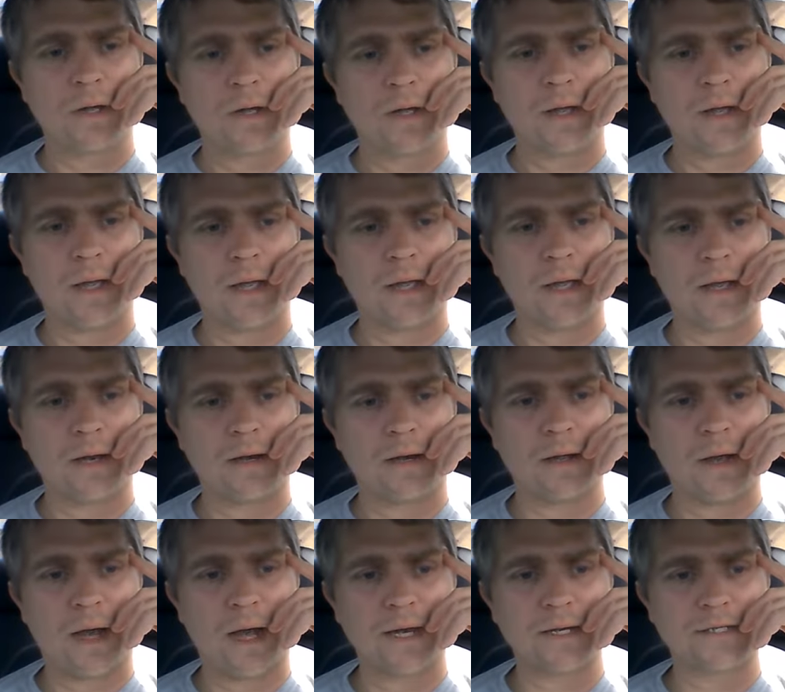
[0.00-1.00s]
and
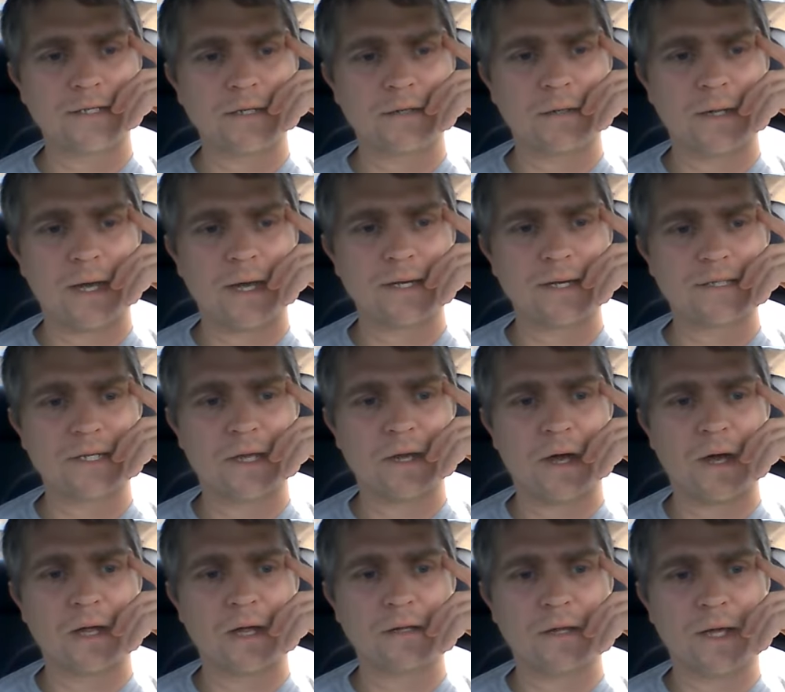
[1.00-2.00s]
idealized
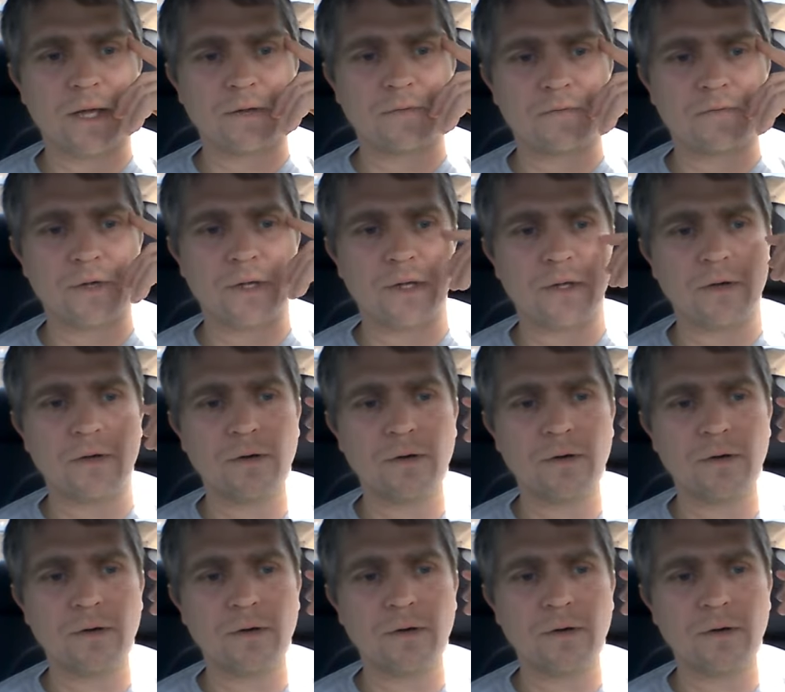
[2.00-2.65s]
godlike figure